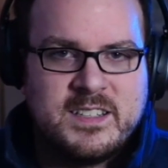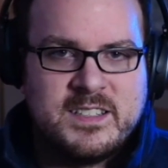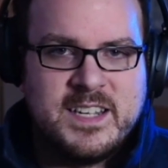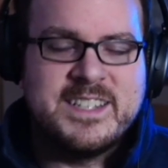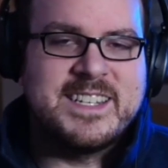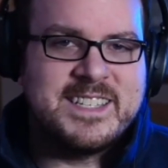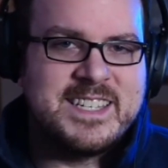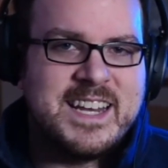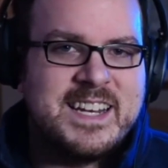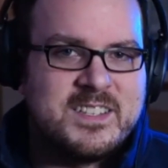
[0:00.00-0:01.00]
is it
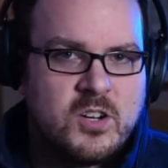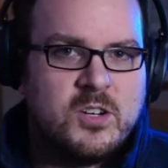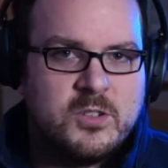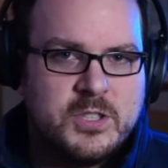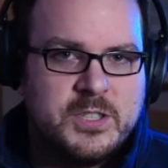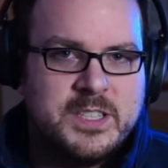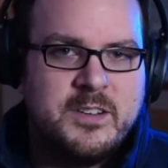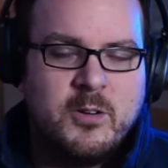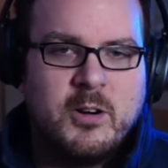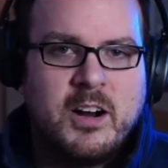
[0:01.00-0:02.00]
seen as all good,
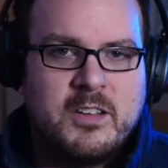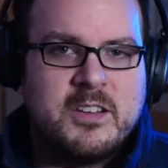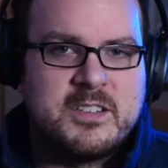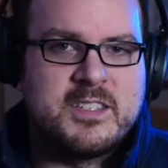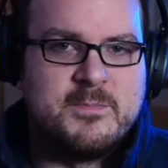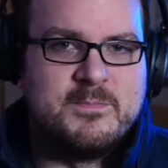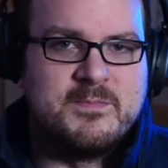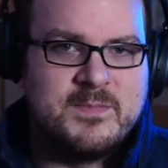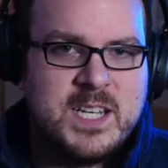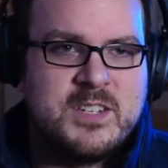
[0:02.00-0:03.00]
or are there some
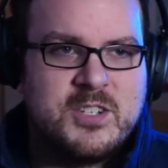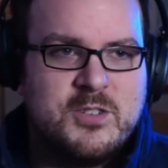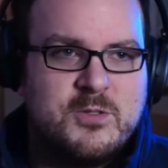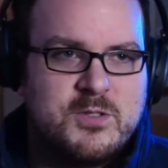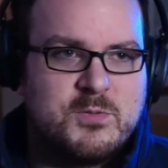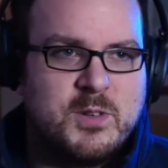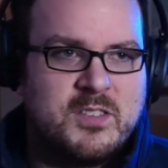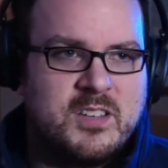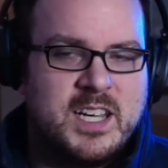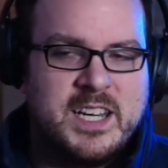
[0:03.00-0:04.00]
issues with,
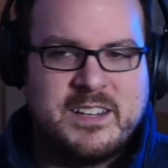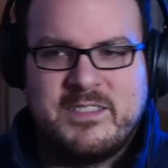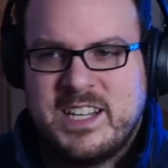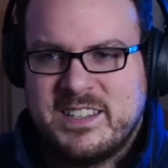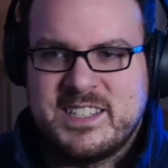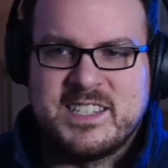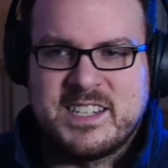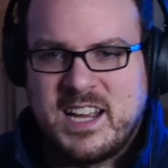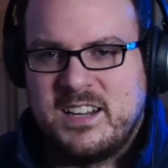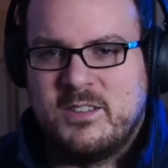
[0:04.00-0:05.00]
like, well, this is
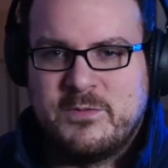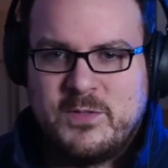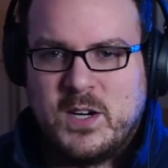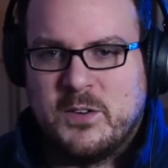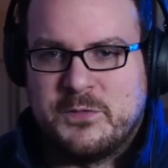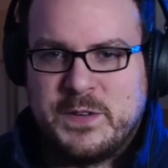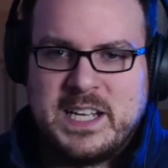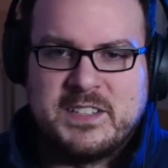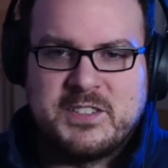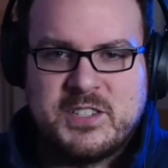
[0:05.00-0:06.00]
kind of
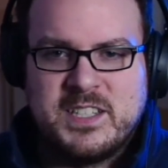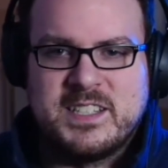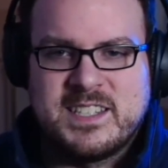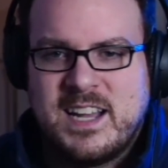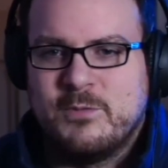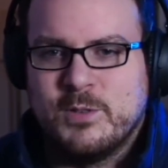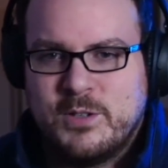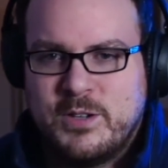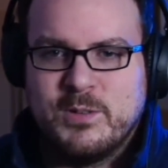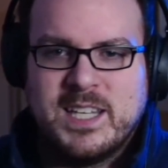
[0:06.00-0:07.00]
far-fetched, it's not
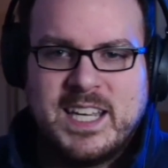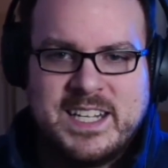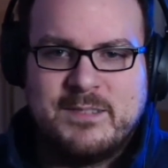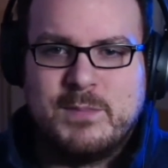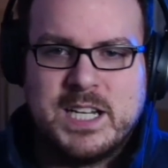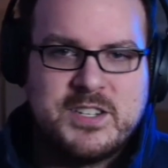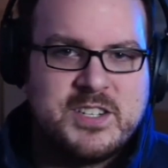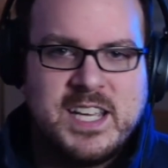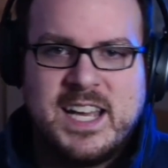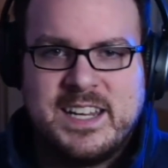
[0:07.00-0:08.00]
really related much
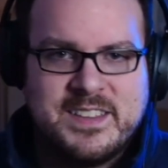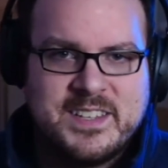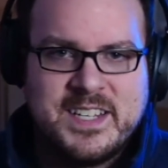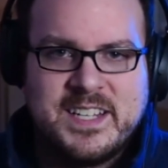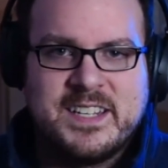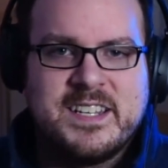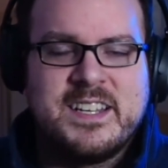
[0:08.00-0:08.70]
to anything,